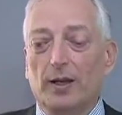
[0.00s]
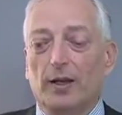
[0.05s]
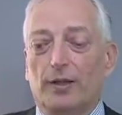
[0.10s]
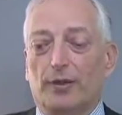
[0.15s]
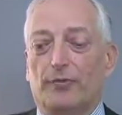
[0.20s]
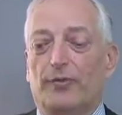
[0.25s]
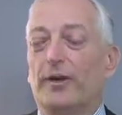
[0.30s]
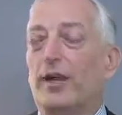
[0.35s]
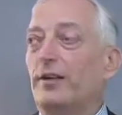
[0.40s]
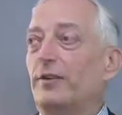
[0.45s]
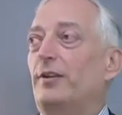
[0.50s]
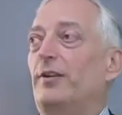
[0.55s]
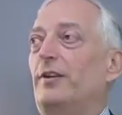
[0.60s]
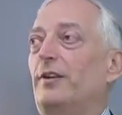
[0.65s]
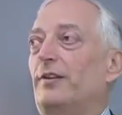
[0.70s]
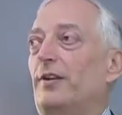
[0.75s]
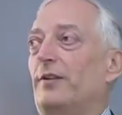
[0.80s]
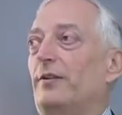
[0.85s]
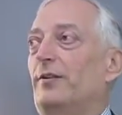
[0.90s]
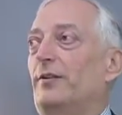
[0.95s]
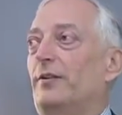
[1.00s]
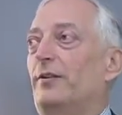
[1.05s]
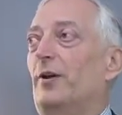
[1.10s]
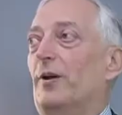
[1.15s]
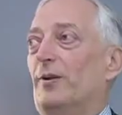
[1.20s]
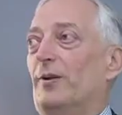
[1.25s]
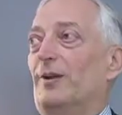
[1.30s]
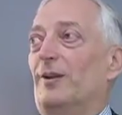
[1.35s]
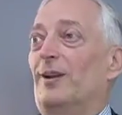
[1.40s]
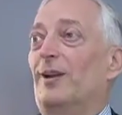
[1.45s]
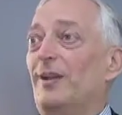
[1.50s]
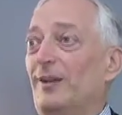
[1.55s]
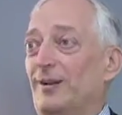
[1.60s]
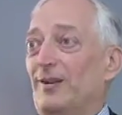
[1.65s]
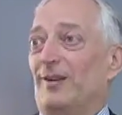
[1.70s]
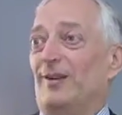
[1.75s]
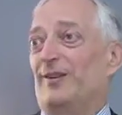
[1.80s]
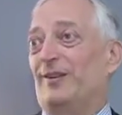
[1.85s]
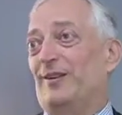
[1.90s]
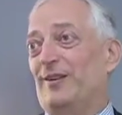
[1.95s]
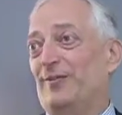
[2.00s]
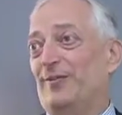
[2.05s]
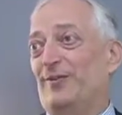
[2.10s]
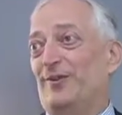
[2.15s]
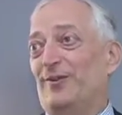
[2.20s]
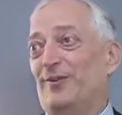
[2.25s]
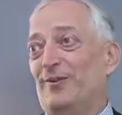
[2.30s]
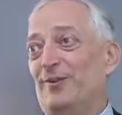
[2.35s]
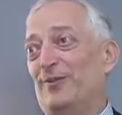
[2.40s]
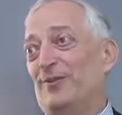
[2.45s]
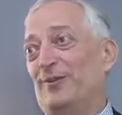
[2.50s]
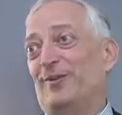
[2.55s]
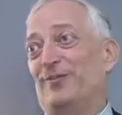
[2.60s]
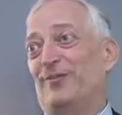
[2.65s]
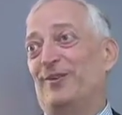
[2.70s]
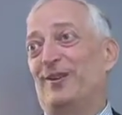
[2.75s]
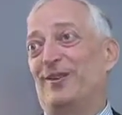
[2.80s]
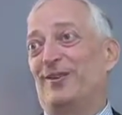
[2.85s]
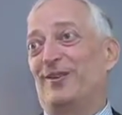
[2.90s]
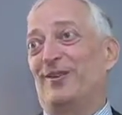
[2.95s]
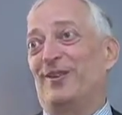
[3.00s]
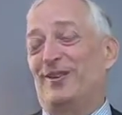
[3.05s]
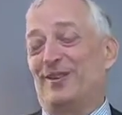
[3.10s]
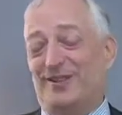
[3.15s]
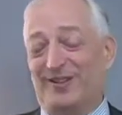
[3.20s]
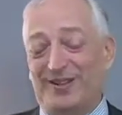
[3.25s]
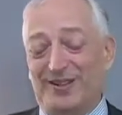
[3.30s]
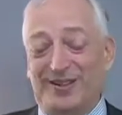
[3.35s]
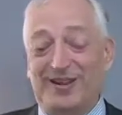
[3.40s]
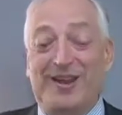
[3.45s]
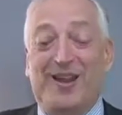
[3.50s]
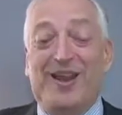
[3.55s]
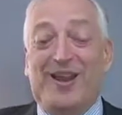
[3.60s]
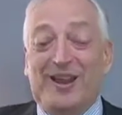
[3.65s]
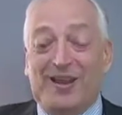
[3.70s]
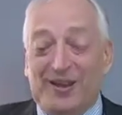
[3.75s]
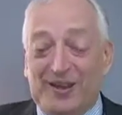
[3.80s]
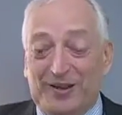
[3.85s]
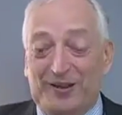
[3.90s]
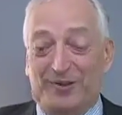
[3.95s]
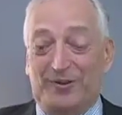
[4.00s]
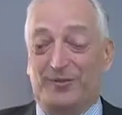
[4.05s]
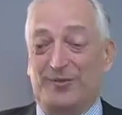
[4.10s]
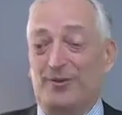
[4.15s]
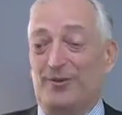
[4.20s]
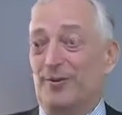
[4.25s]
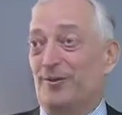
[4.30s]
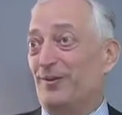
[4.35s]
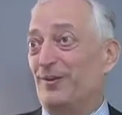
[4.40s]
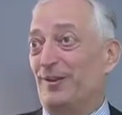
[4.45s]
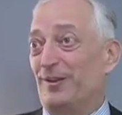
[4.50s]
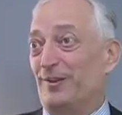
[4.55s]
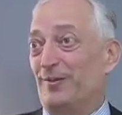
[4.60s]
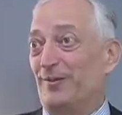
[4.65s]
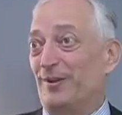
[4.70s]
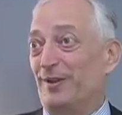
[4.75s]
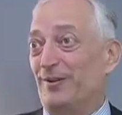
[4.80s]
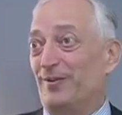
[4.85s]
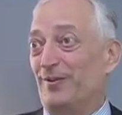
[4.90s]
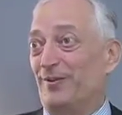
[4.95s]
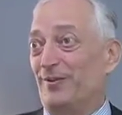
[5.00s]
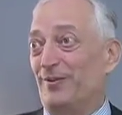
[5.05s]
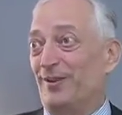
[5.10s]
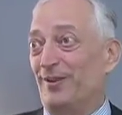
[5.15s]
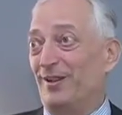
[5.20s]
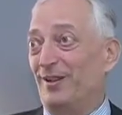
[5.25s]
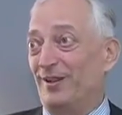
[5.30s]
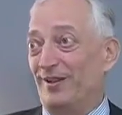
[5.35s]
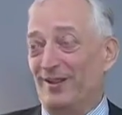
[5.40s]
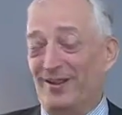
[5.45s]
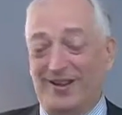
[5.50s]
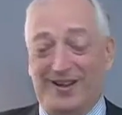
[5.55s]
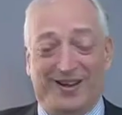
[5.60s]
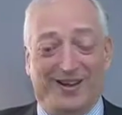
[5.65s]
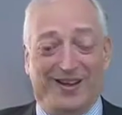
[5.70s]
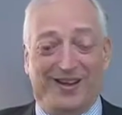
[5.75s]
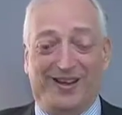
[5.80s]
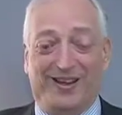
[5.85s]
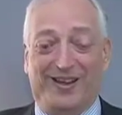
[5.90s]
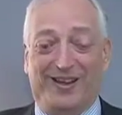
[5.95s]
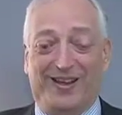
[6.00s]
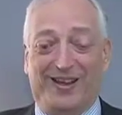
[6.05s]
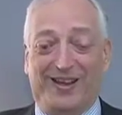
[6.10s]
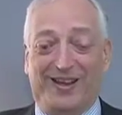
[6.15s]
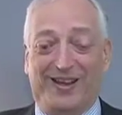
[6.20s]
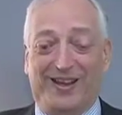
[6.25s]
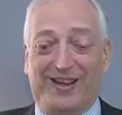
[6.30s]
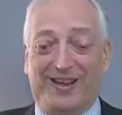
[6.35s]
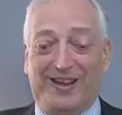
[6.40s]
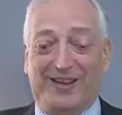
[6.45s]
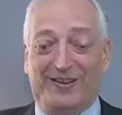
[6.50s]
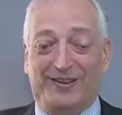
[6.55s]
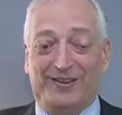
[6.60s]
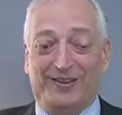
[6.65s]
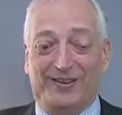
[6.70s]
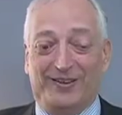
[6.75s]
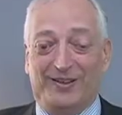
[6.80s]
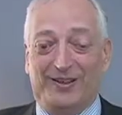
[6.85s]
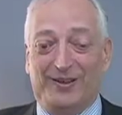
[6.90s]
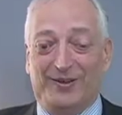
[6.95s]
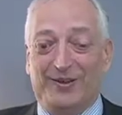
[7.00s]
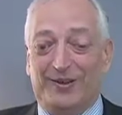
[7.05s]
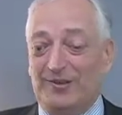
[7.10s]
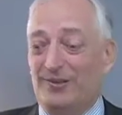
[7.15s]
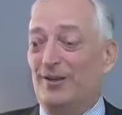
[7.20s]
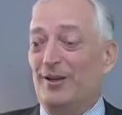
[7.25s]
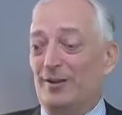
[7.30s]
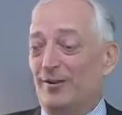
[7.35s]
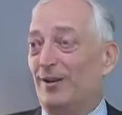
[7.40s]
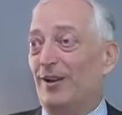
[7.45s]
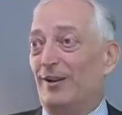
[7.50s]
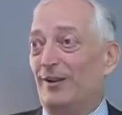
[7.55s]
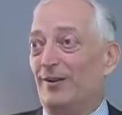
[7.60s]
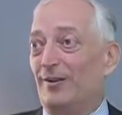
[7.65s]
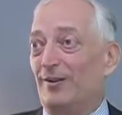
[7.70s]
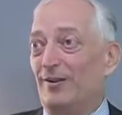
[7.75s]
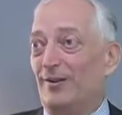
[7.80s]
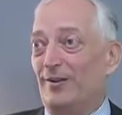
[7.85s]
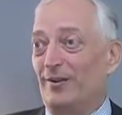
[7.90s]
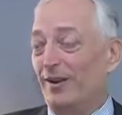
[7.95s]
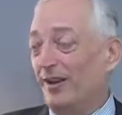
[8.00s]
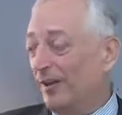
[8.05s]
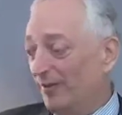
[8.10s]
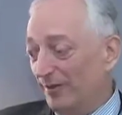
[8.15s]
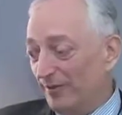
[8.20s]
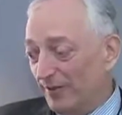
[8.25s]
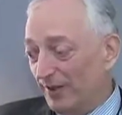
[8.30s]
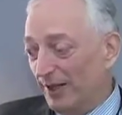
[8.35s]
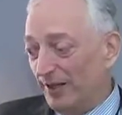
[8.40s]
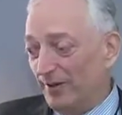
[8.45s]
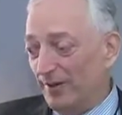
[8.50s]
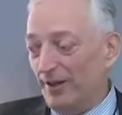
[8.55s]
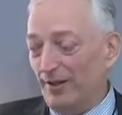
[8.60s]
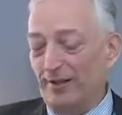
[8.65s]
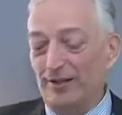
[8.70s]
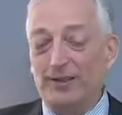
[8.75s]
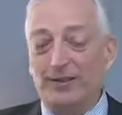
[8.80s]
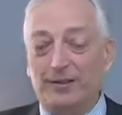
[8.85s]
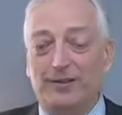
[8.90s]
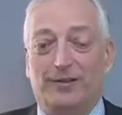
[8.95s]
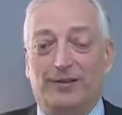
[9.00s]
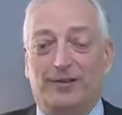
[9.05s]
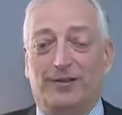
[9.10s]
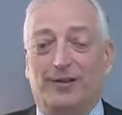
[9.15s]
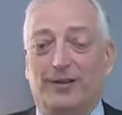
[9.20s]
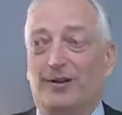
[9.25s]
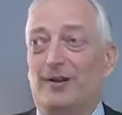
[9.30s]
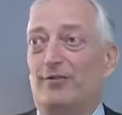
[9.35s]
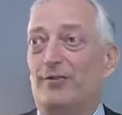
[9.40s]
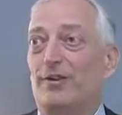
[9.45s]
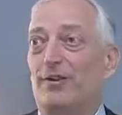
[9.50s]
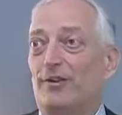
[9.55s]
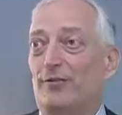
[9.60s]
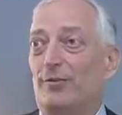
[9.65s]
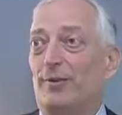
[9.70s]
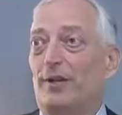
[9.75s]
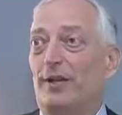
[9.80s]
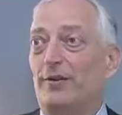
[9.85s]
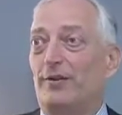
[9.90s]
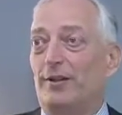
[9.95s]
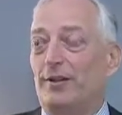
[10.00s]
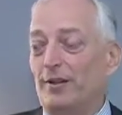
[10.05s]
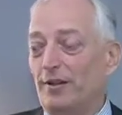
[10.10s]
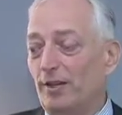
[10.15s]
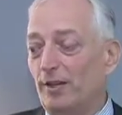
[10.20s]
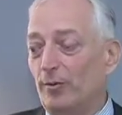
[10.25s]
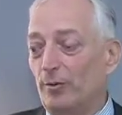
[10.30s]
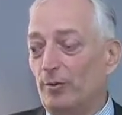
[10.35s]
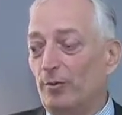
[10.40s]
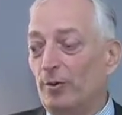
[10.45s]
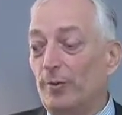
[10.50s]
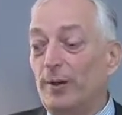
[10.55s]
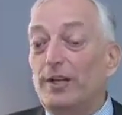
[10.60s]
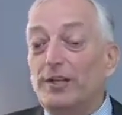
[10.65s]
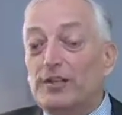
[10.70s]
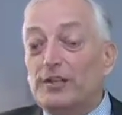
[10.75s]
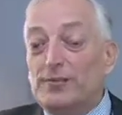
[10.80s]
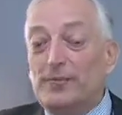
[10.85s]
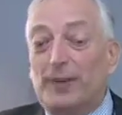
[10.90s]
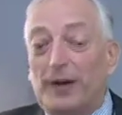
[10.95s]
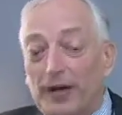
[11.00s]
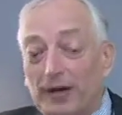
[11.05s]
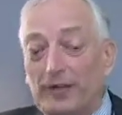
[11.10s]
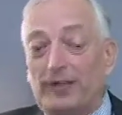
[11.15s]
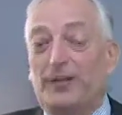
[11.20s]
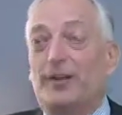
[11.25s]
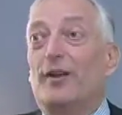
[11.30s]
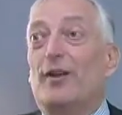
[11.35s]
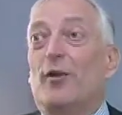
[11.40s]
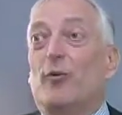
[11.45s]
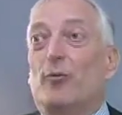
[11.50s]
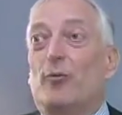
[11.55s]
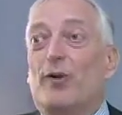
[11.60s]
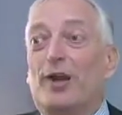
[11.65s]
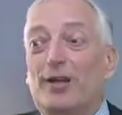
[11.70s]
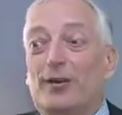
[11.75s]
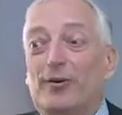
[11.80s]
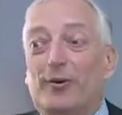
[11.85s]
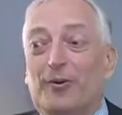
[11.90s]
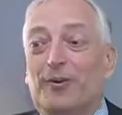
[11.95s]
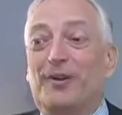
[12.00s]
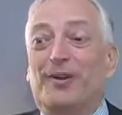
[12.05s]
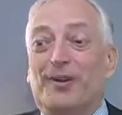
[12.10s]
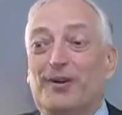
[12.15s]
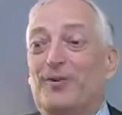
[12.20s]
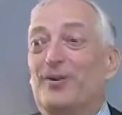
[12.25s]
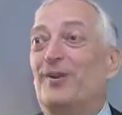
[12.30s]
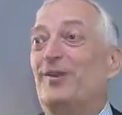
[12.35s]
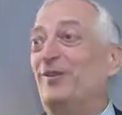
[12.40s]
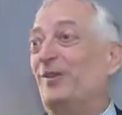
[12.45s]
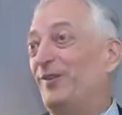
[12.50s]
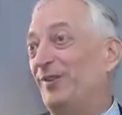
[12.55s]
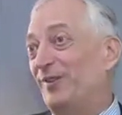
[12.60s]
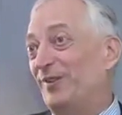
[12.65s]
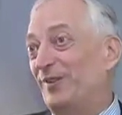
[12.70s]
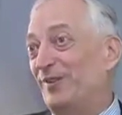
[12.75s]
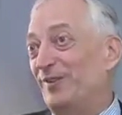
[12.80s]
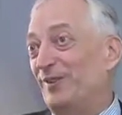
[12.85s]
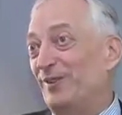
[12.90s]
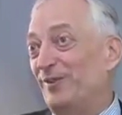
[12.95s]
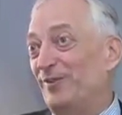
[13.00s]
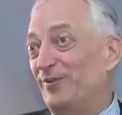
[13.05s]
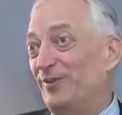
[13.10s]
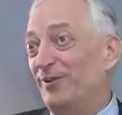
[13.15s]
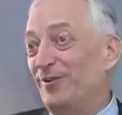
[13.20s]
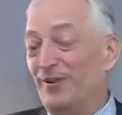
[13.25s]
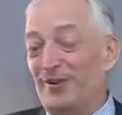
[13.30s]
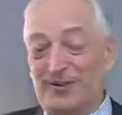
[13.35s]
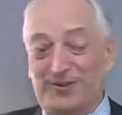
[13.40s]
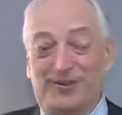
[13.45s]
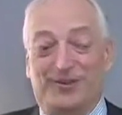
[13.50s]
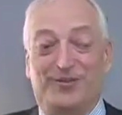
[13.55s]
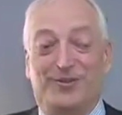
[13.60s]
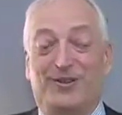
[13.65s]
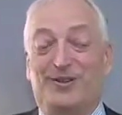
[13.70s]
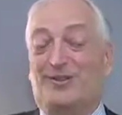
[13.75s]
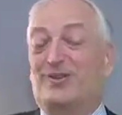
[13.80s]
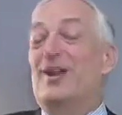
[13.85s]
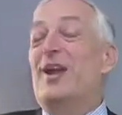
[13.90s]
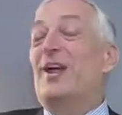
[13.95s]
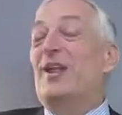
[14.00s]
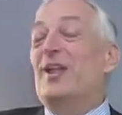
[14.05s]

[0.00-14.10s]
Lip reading: The fact that it's not likely to have the enormous effects they say is, of course, another matter altogether. And there is no likelihood now. We've now had 18 and a half years without any global warming, despite record increases in CO2 concentration.